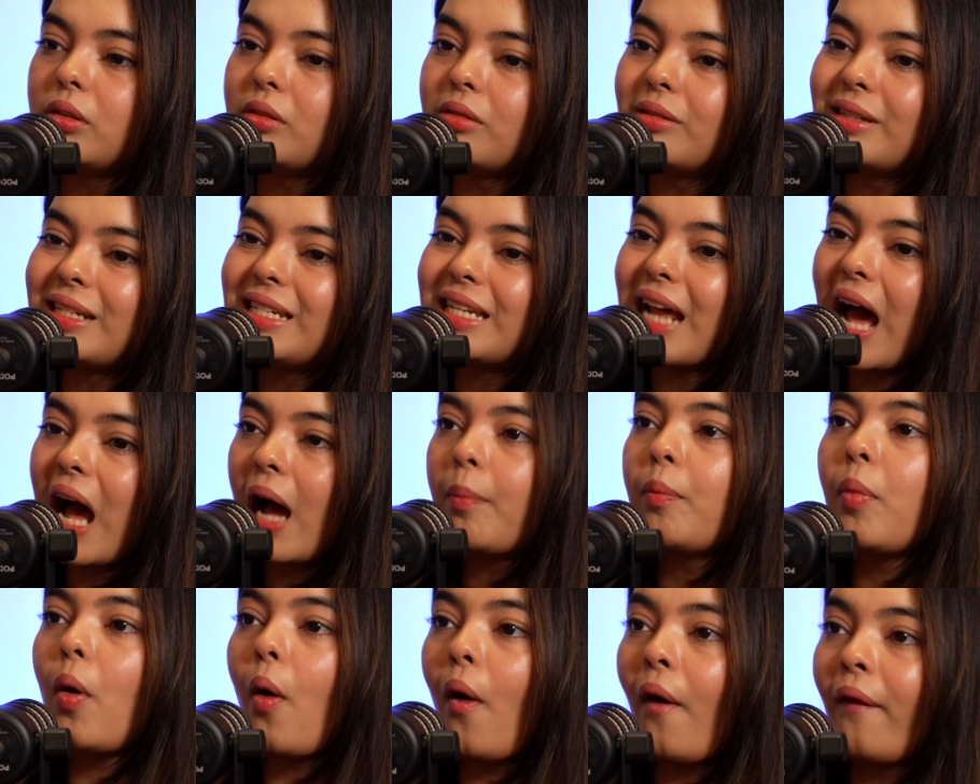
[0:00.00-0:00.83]
to
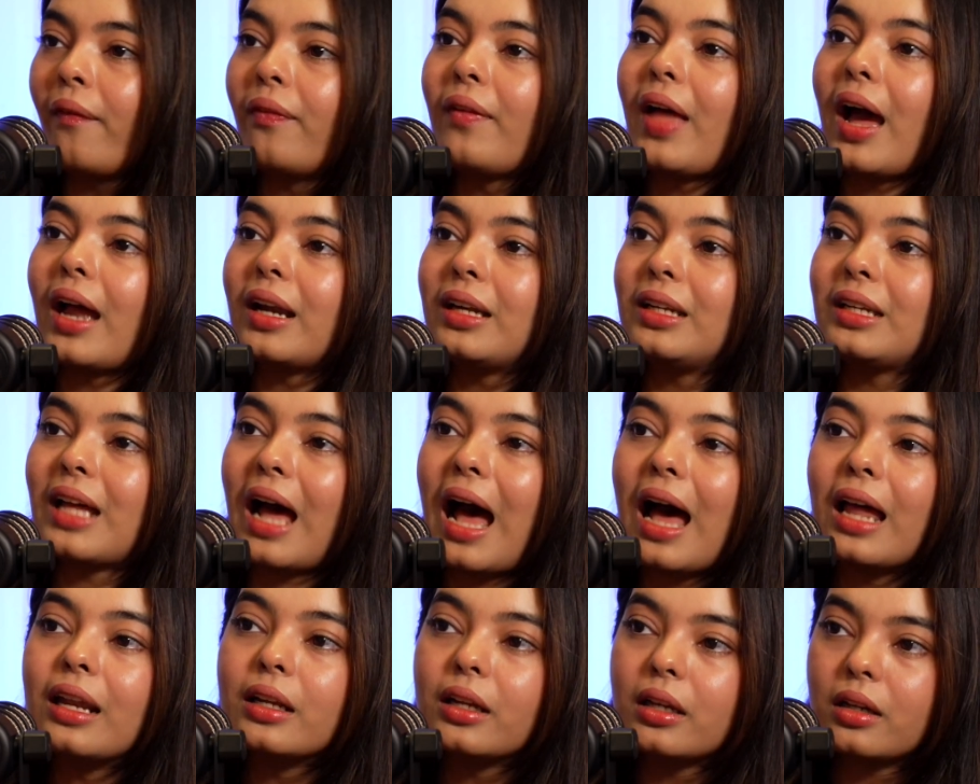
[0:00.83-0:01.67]
tap on that
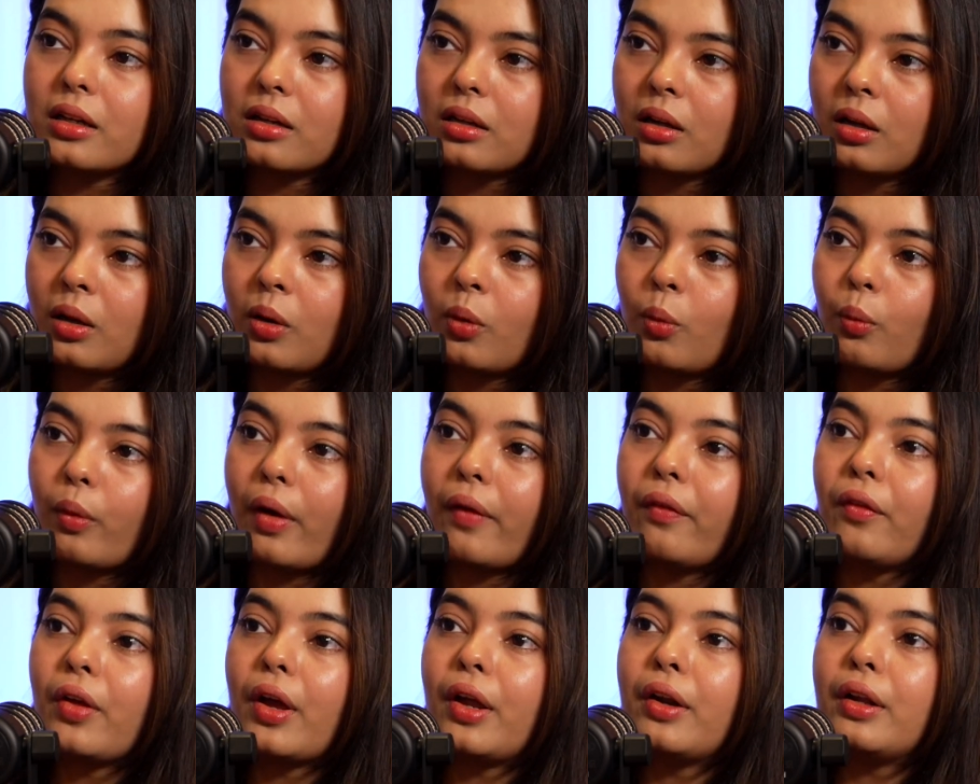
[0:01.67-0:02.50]
talent
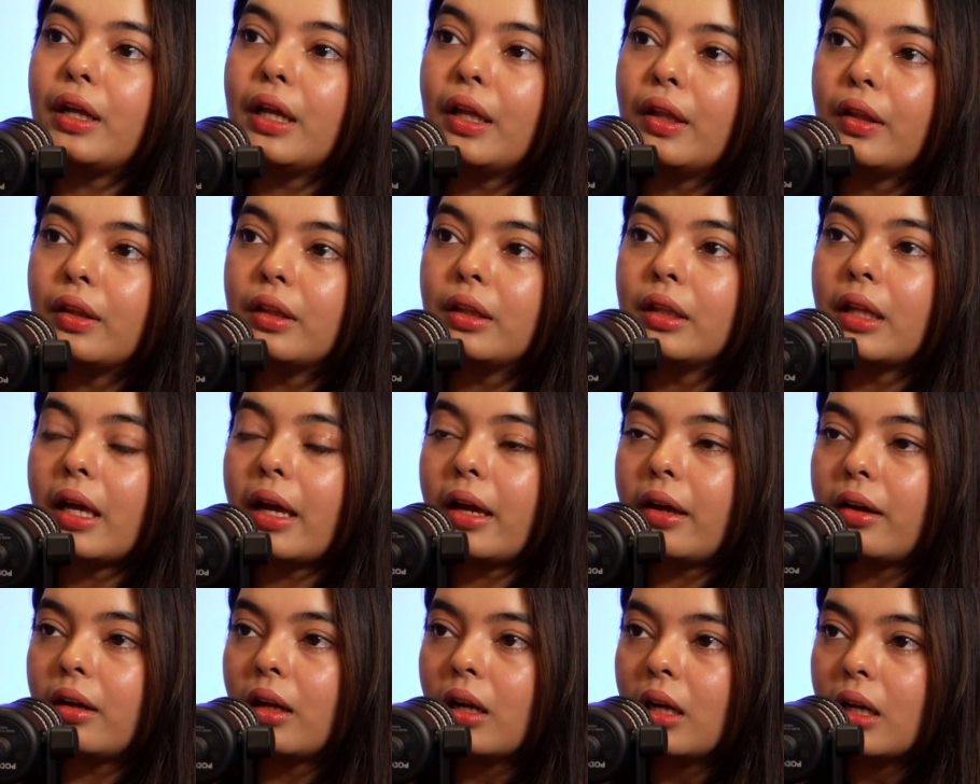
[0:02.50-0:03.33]
when they're in
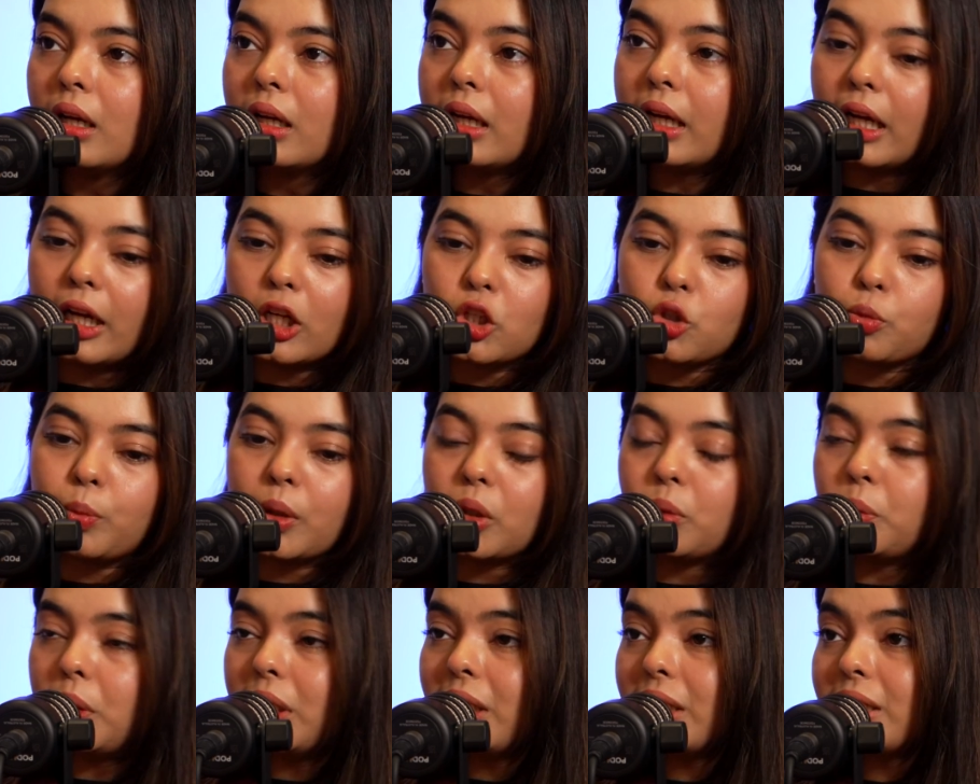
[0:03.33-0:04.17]
their age
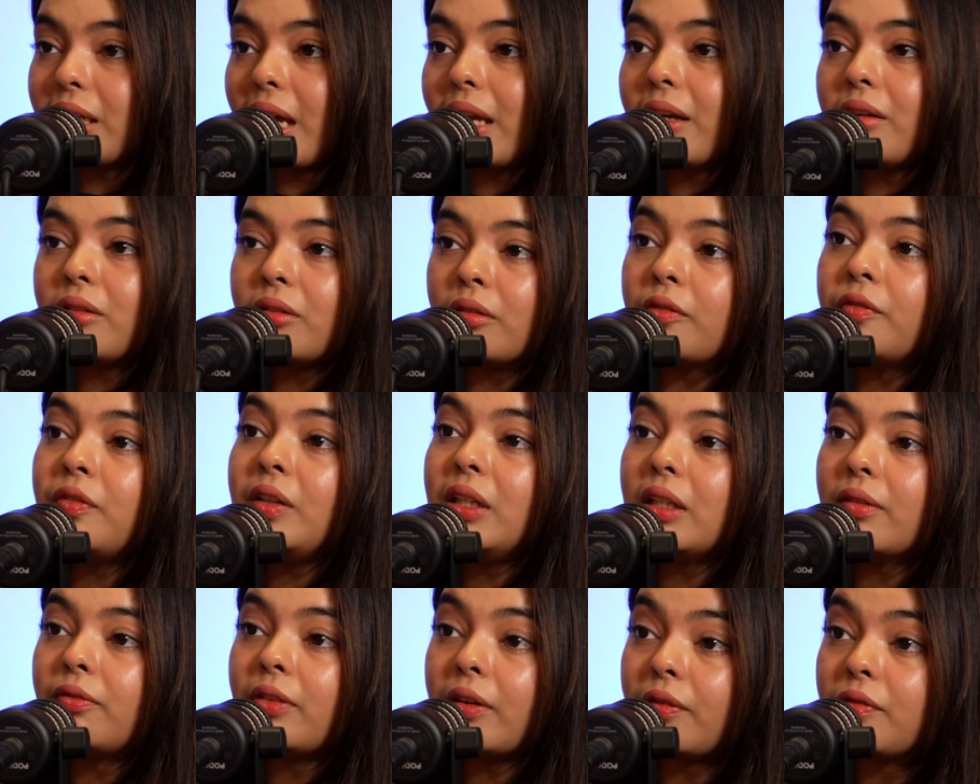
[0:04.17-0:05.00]
between 10 to
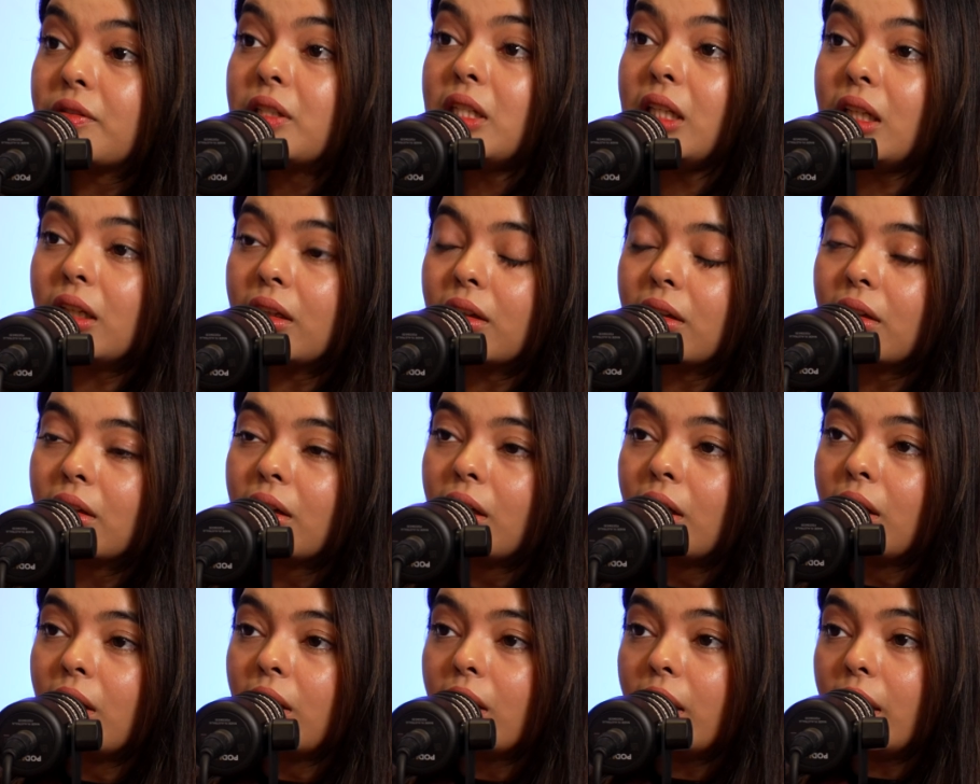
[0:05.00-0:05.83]
15
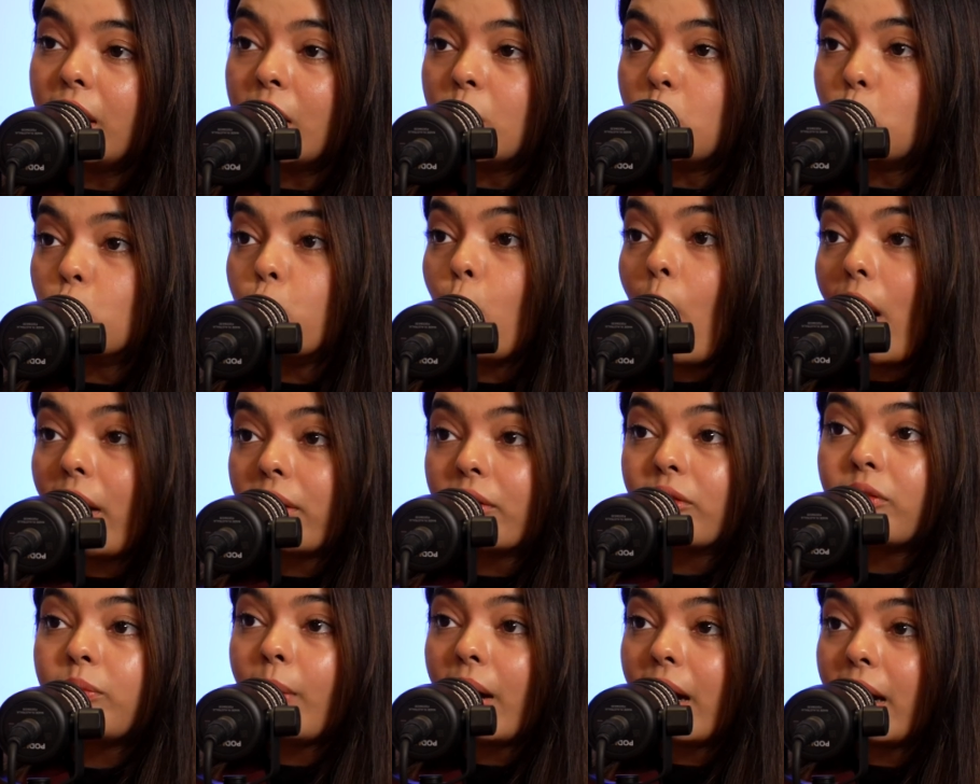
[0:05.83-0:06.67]
is one
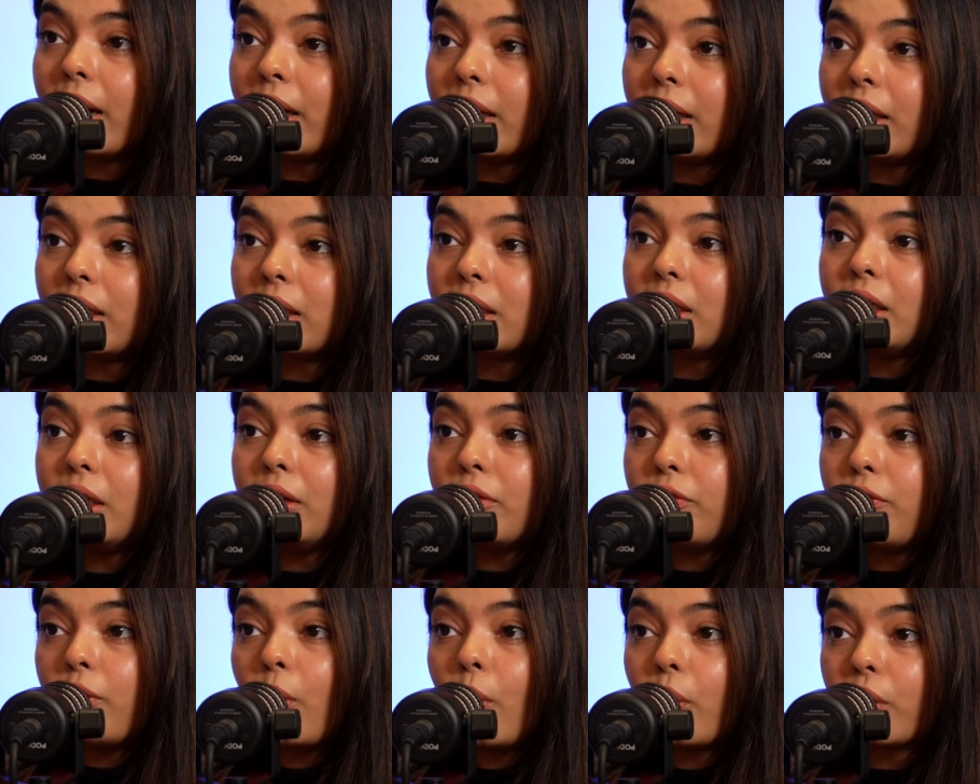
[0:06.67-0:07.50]
of my key
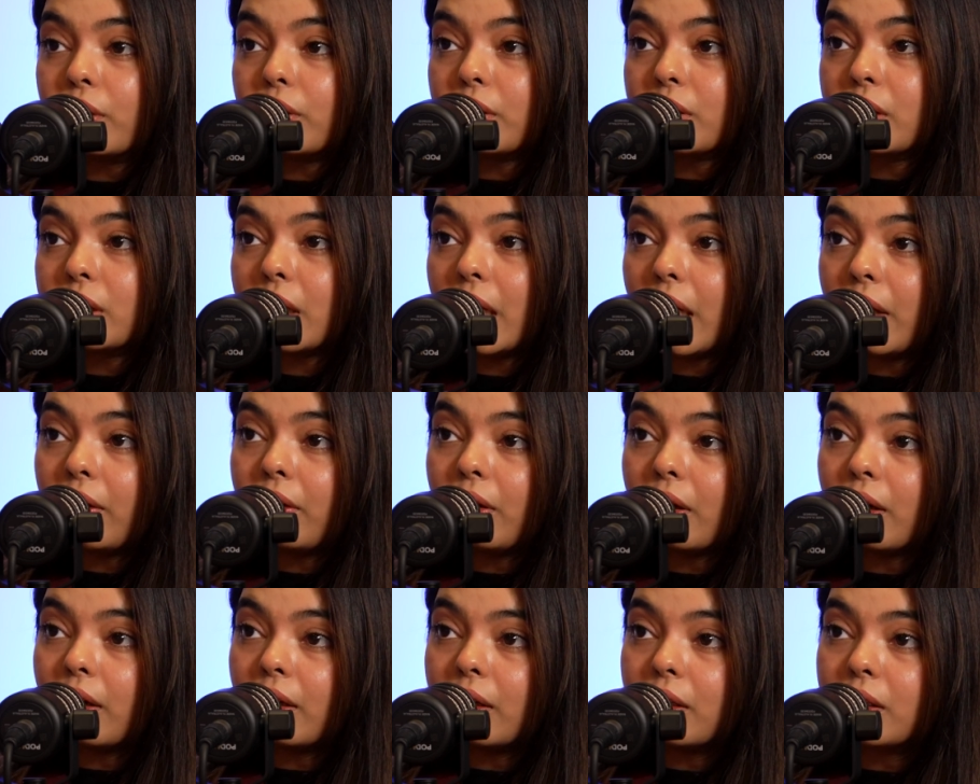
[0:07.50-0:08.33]
focus
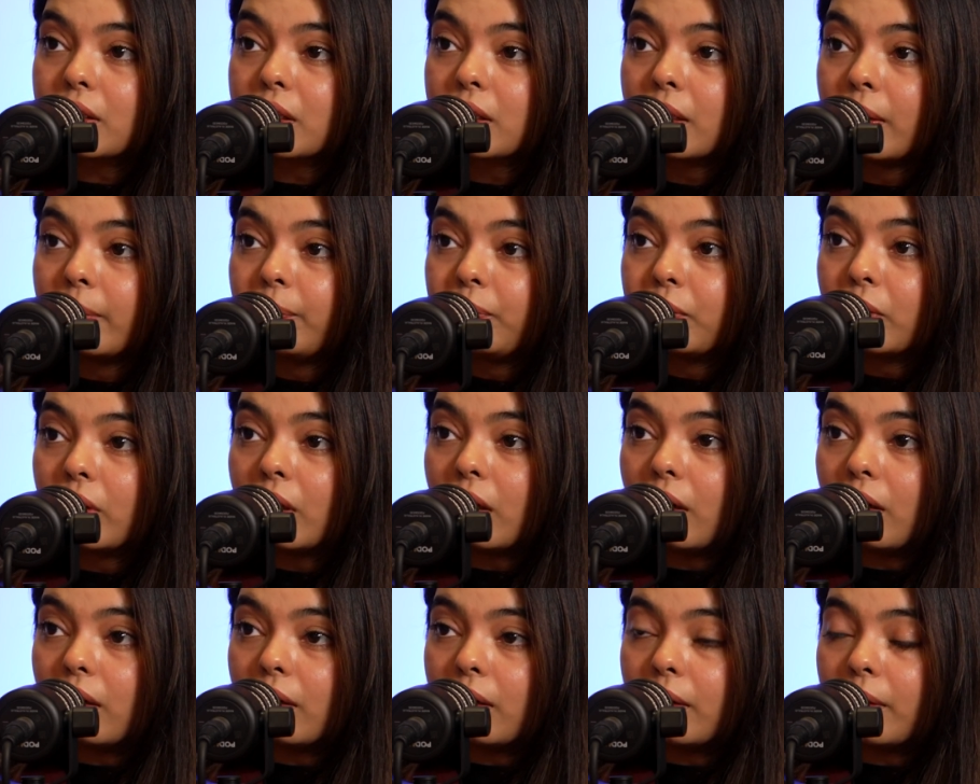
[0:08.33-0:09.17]
areas
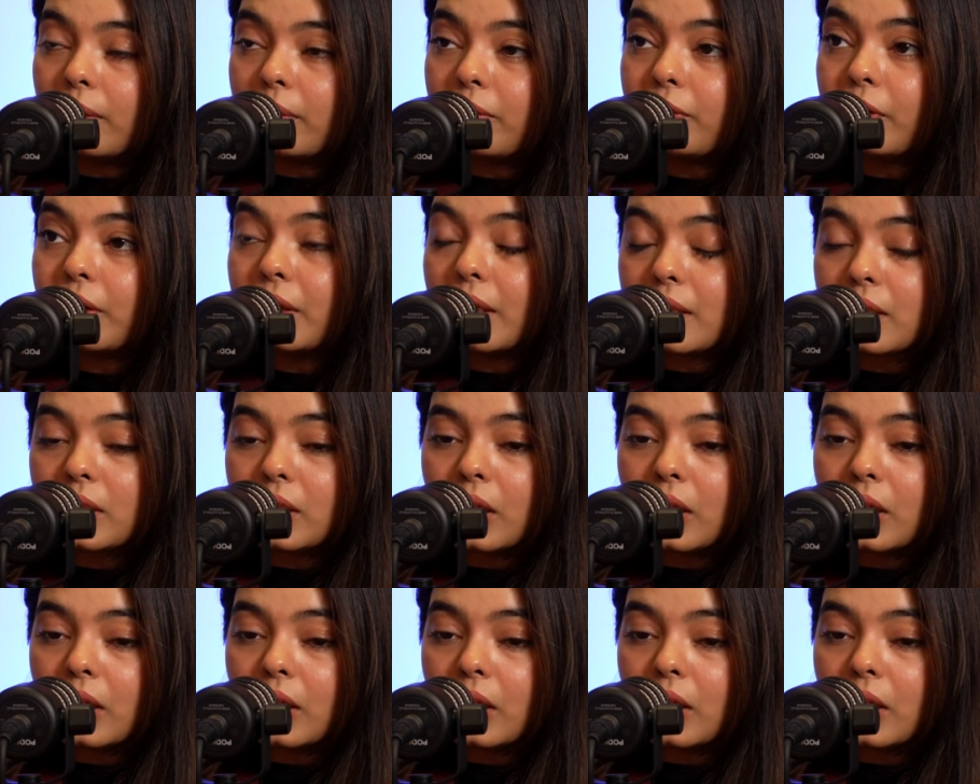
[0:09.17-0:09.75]
for this